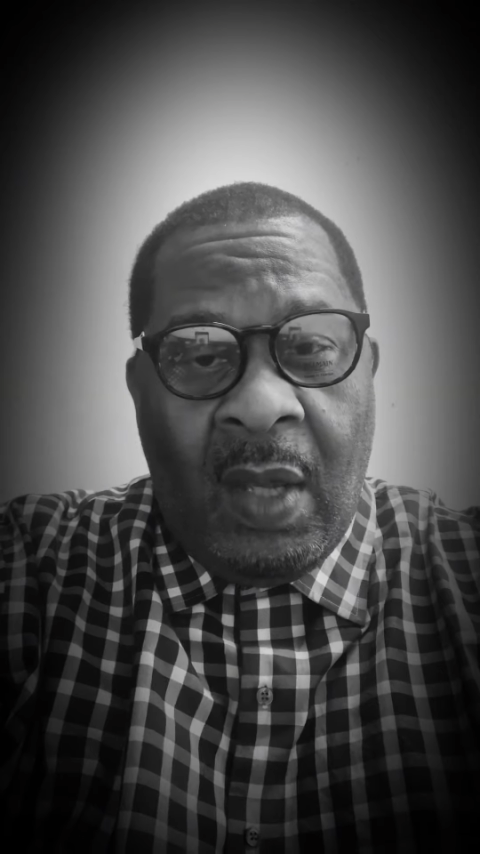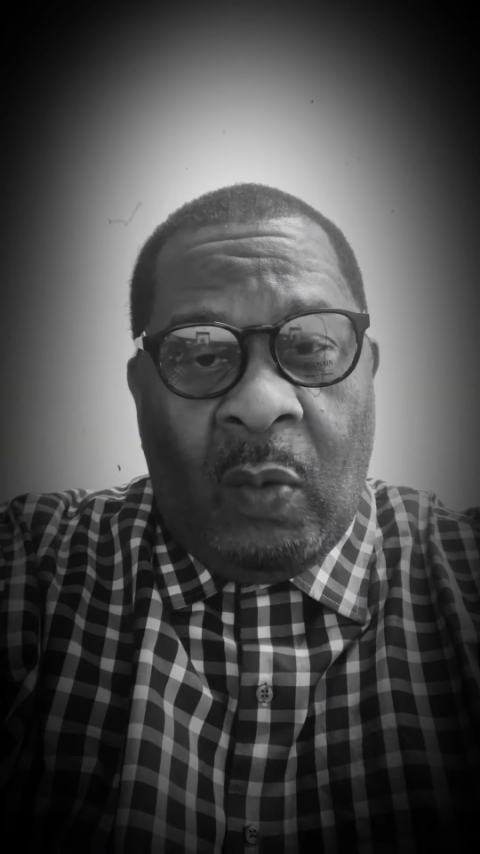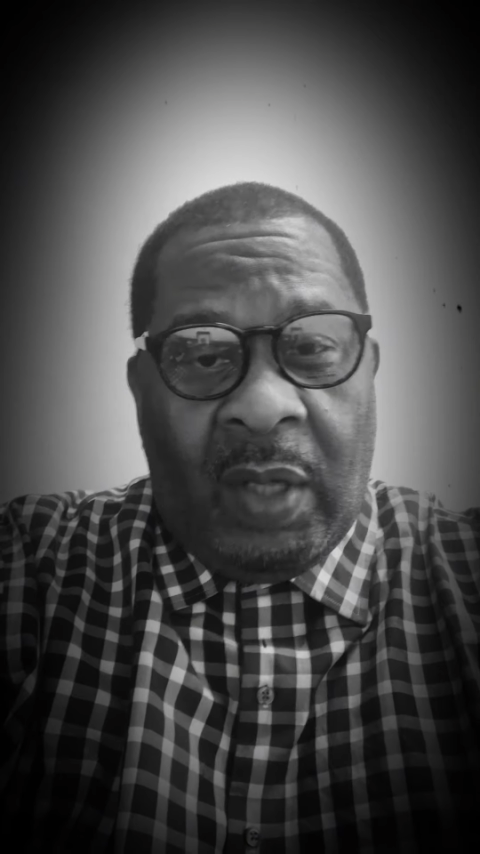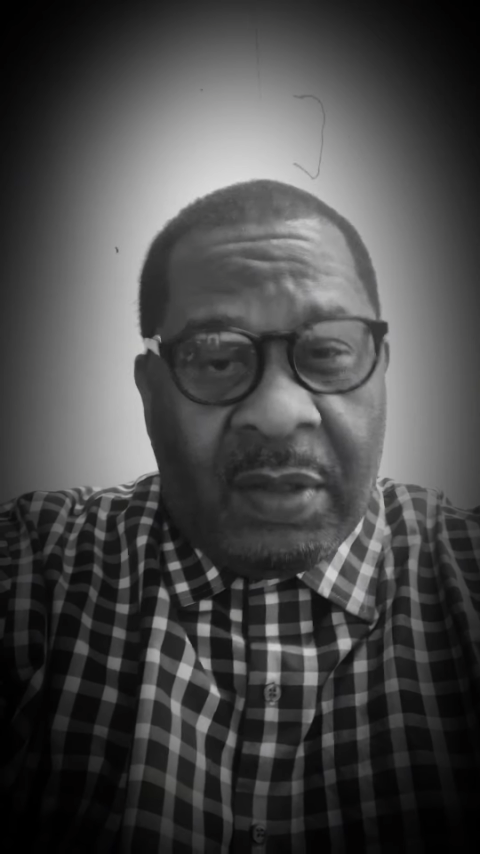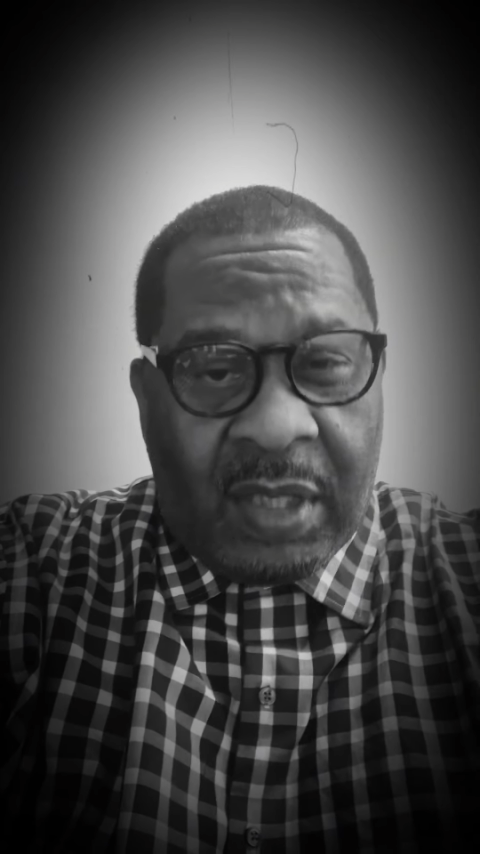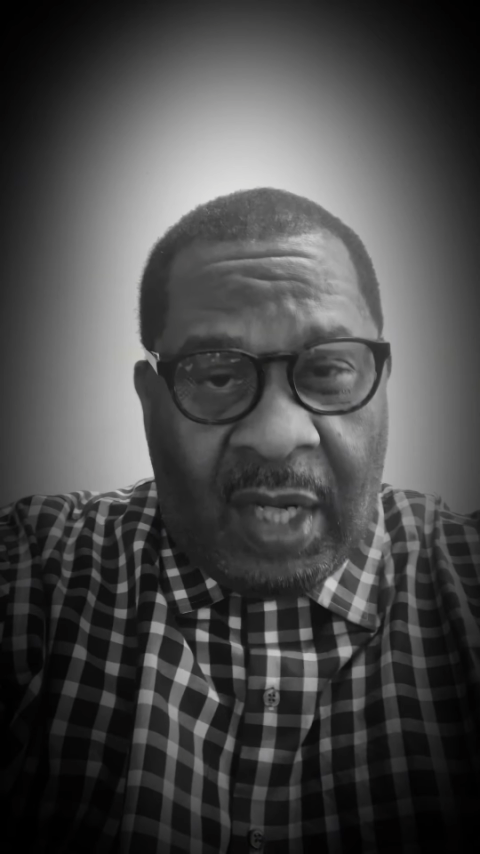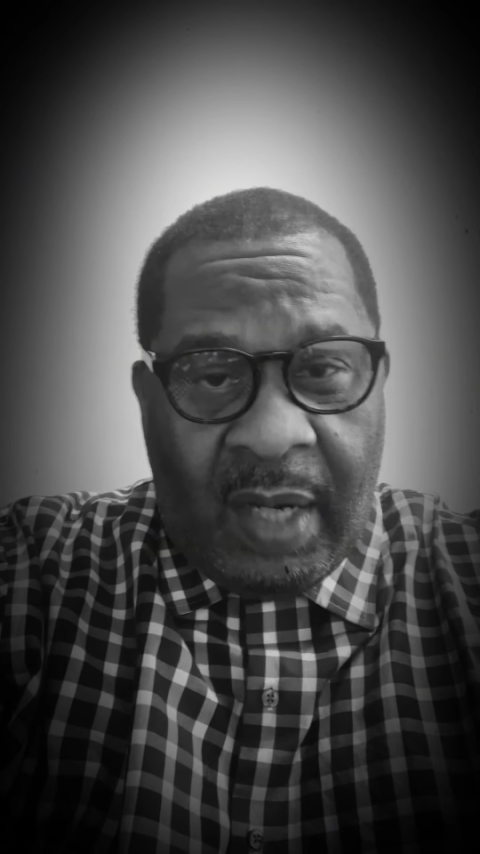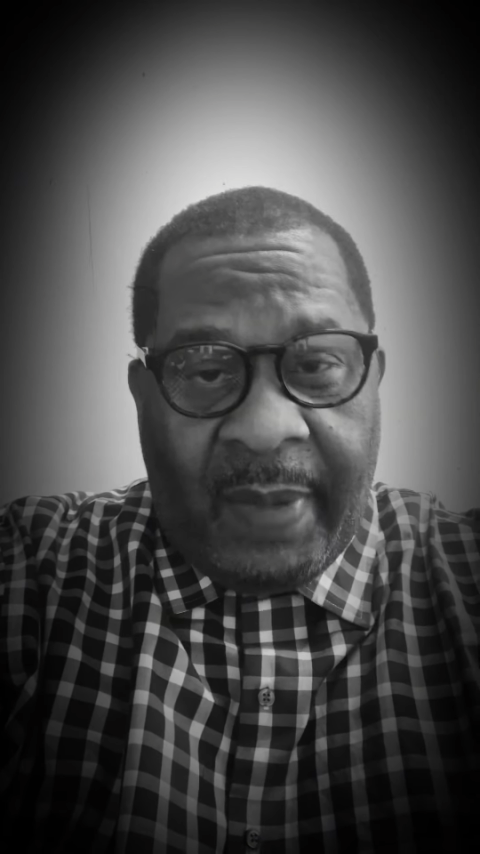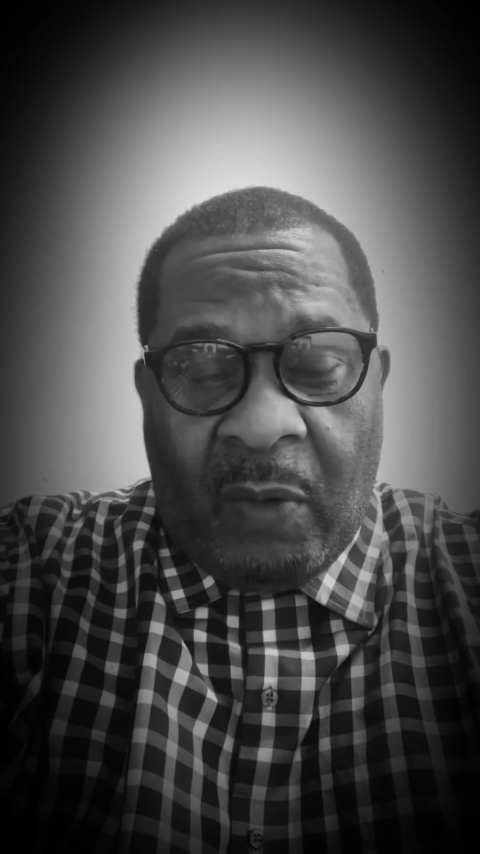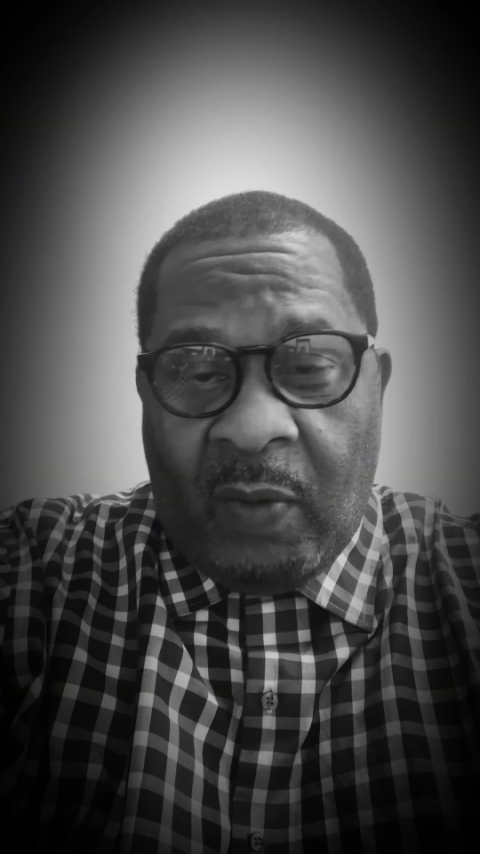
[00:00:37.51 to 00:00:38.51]
Well, it was
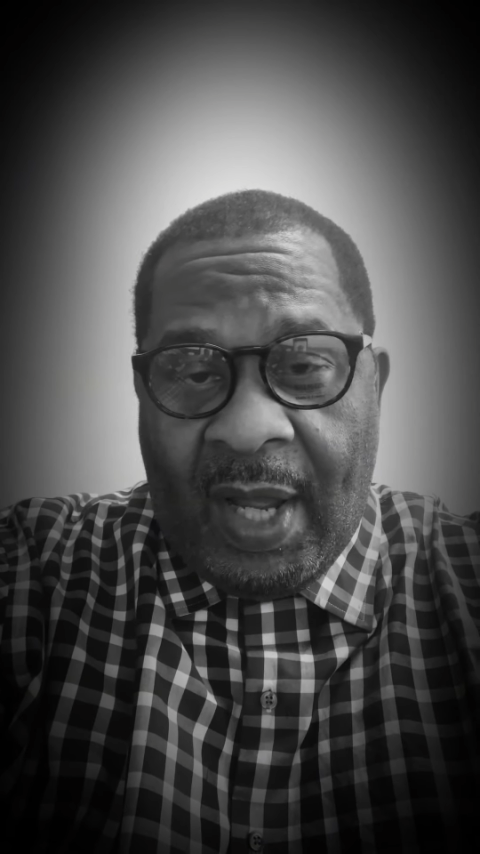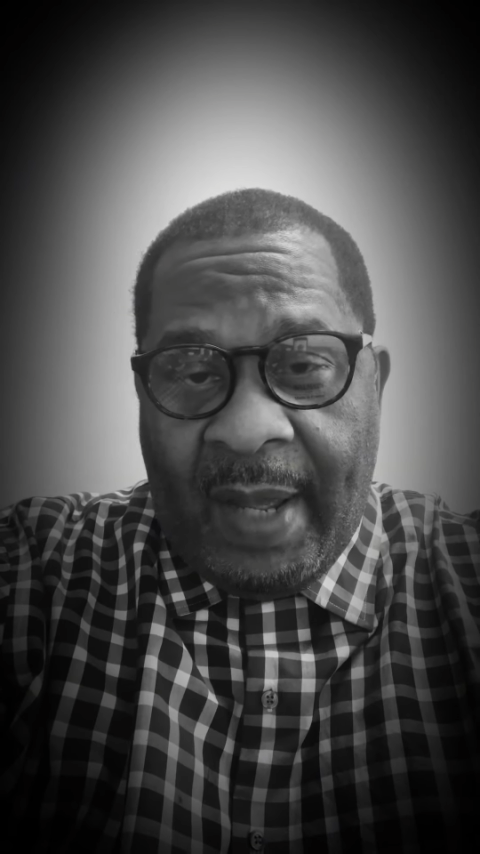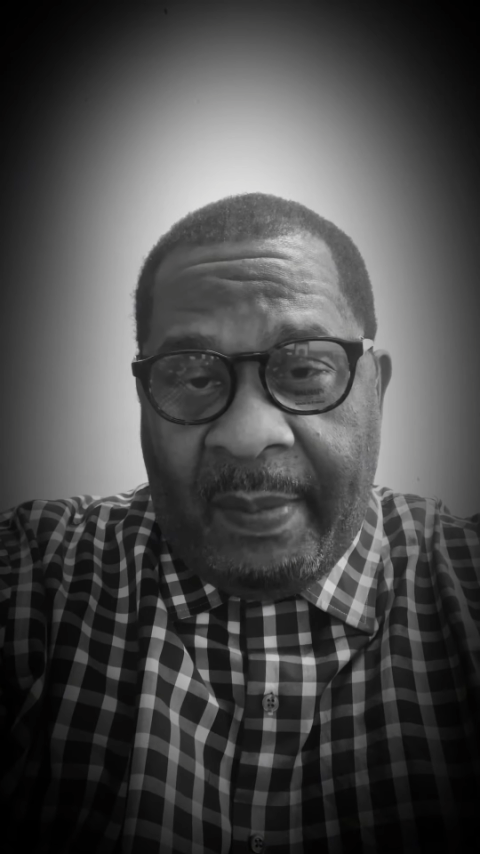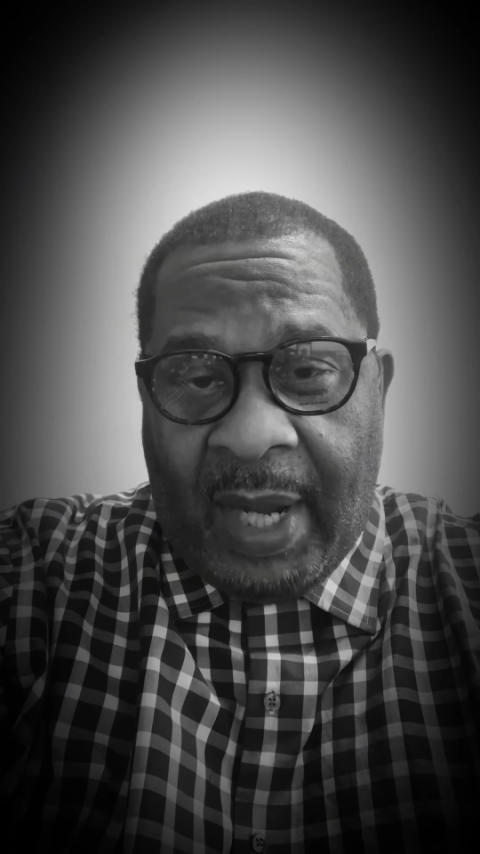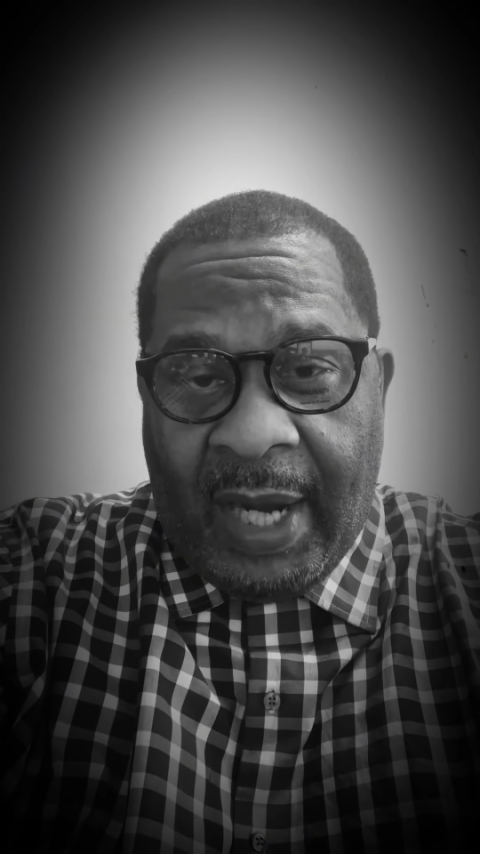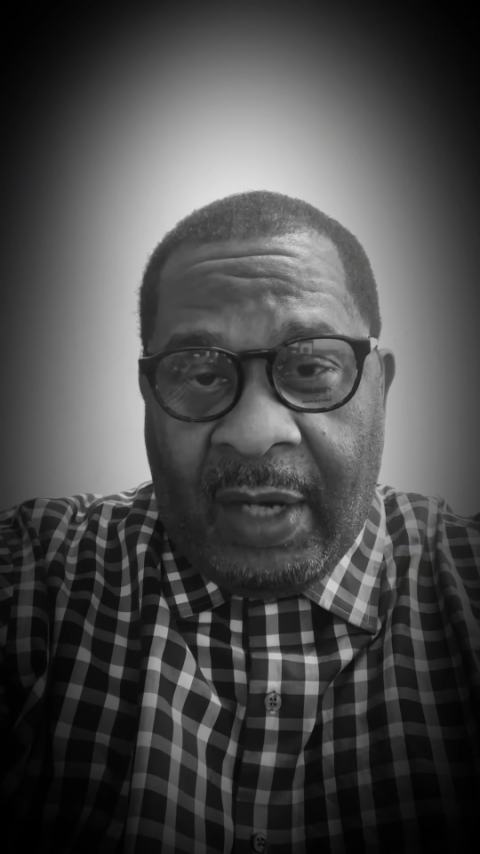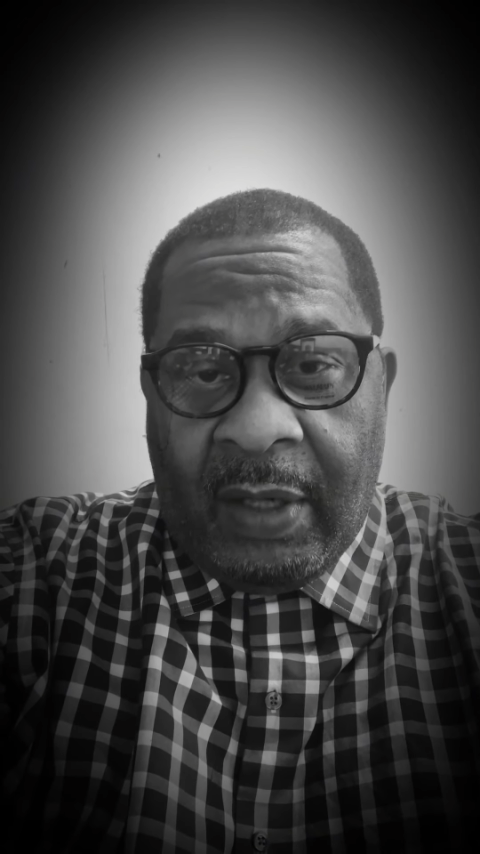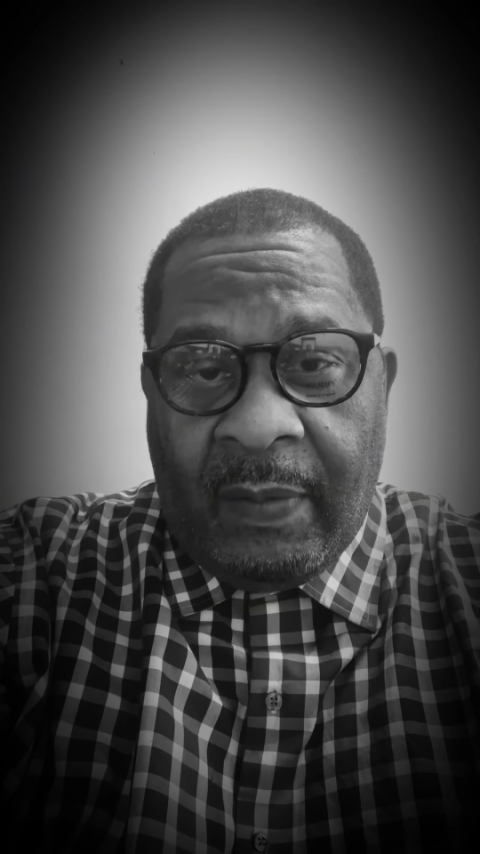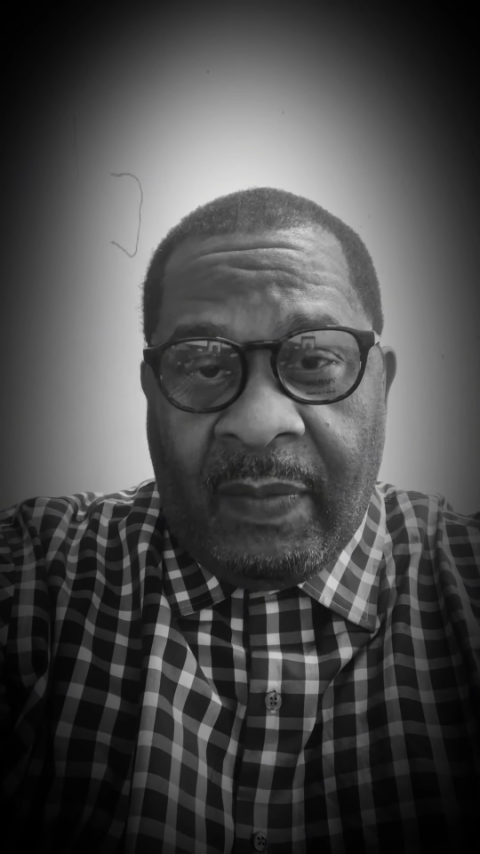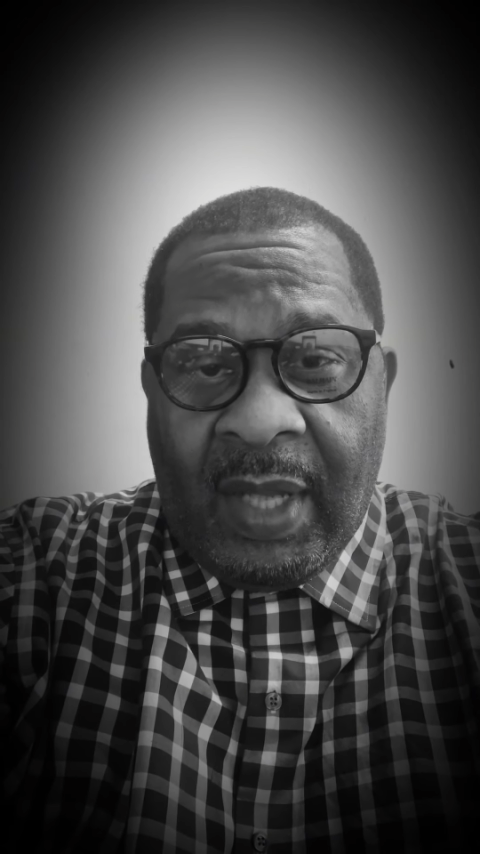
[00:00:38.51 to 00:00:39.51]
started by Ron Meyer